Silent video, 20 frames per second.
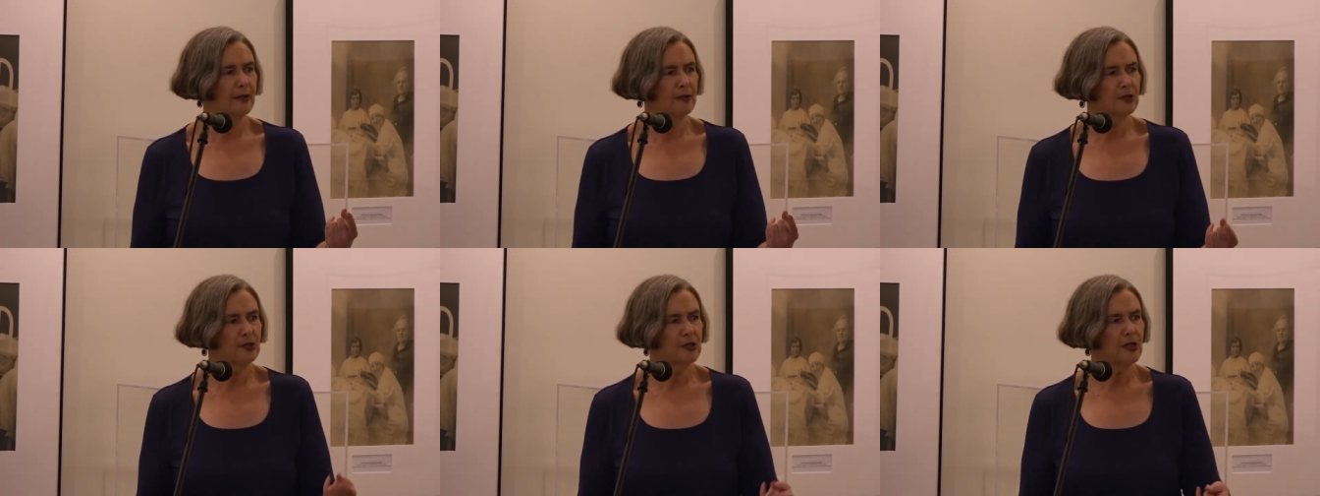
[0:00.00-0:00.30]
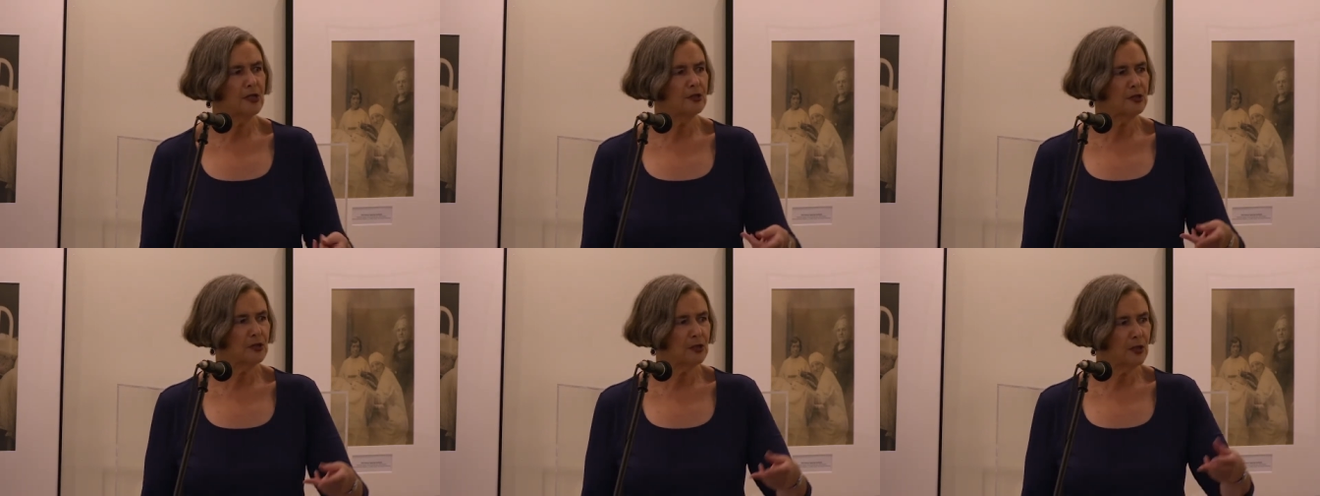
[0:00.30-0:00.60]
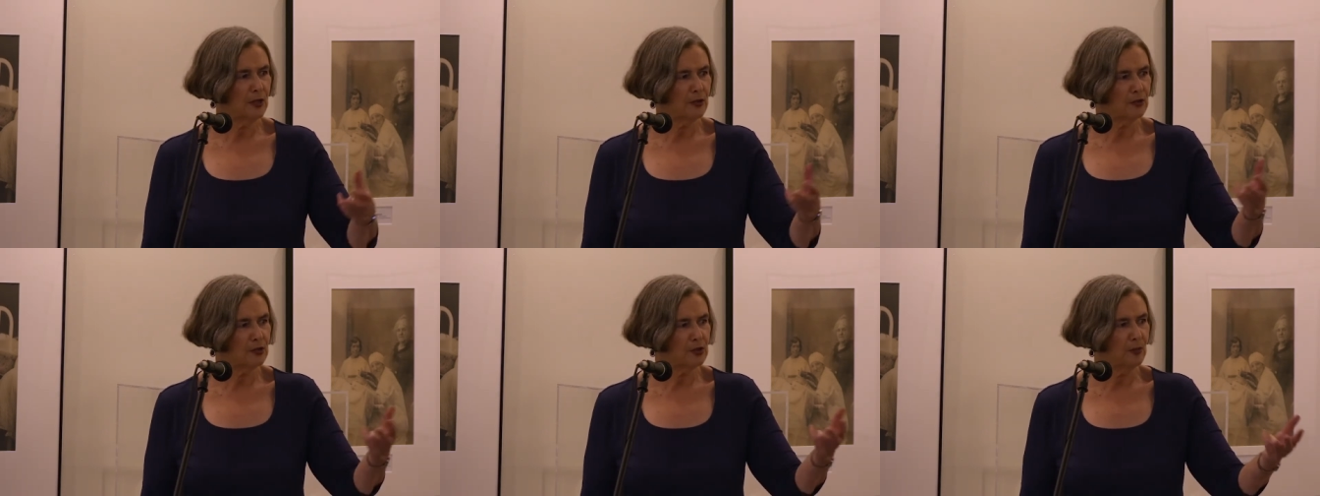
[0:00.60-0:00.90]
since
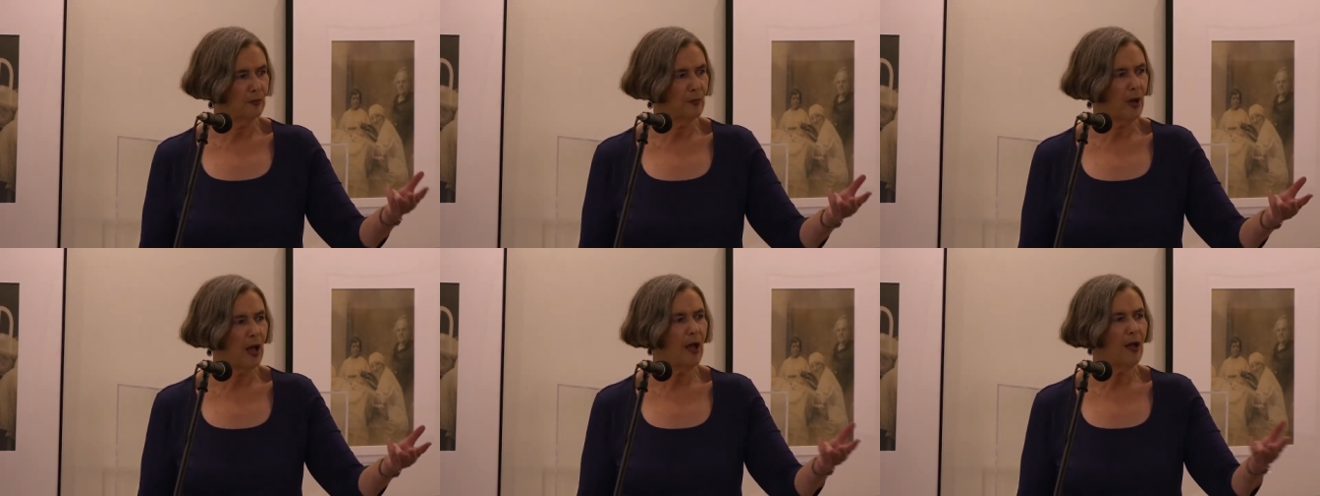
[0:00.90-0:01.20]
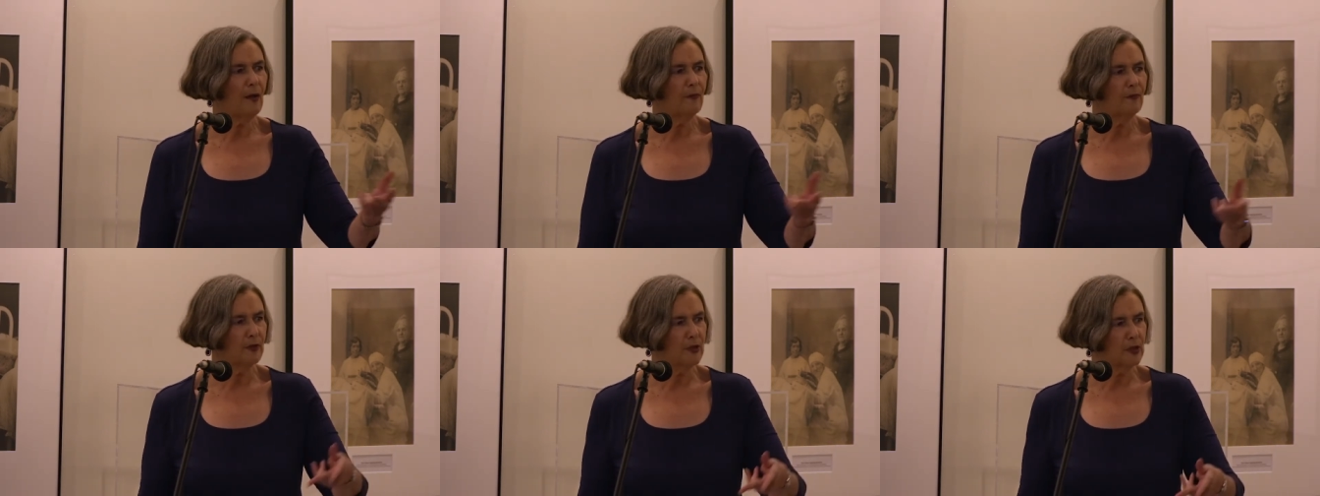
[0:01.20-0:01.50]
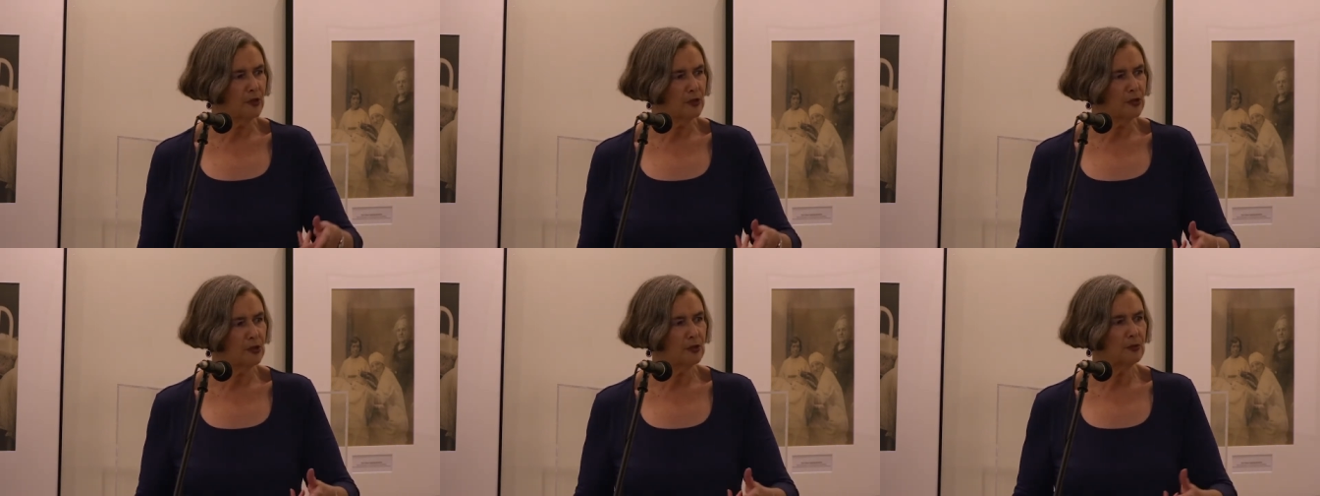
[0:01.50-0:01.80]
there's some
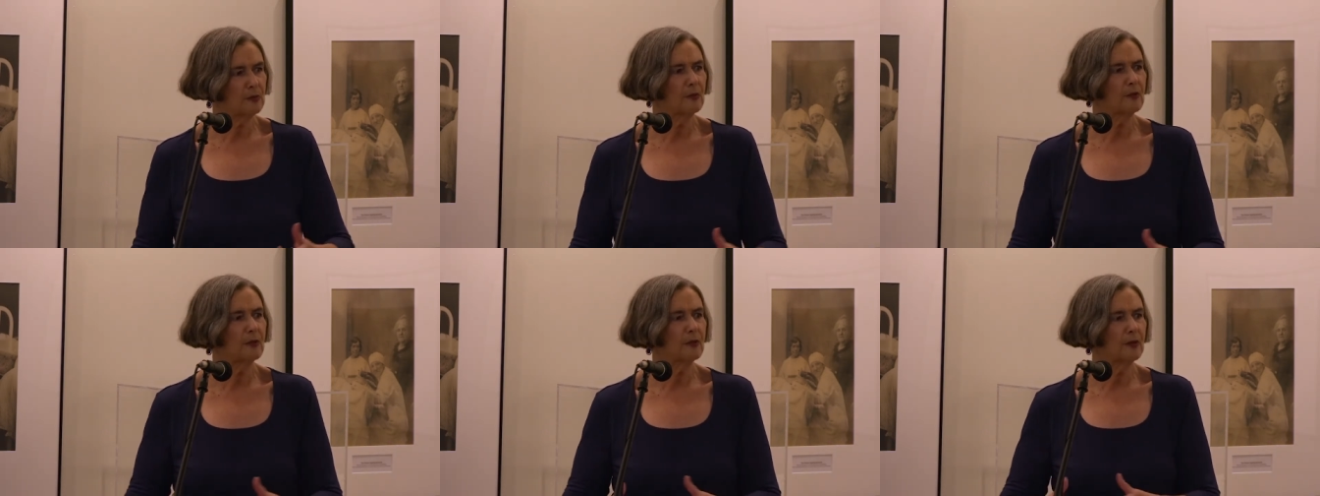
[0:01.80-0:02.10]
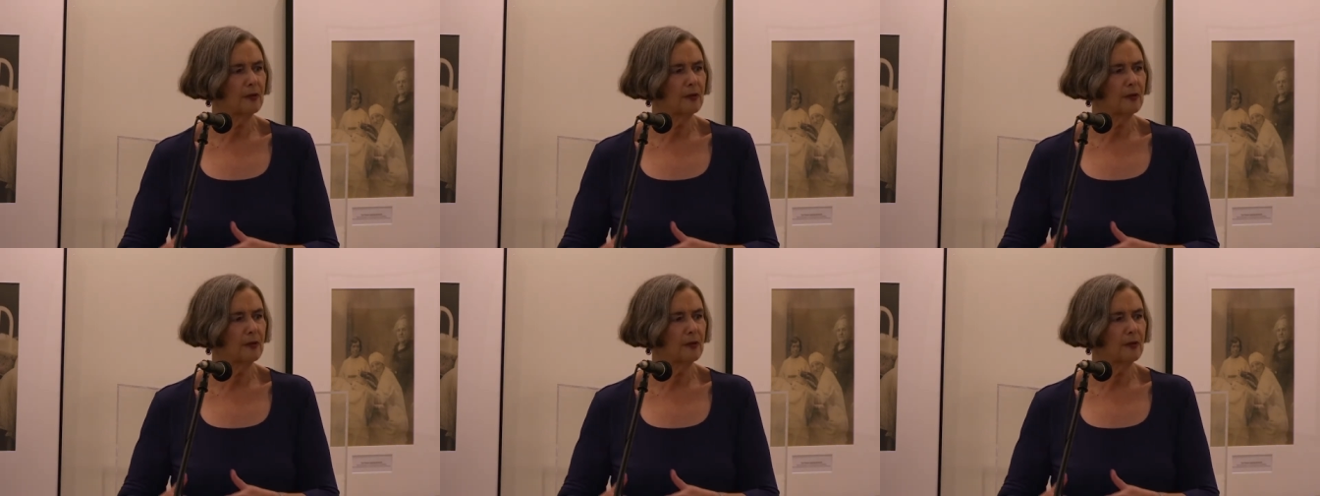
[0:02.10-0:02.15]
obvious,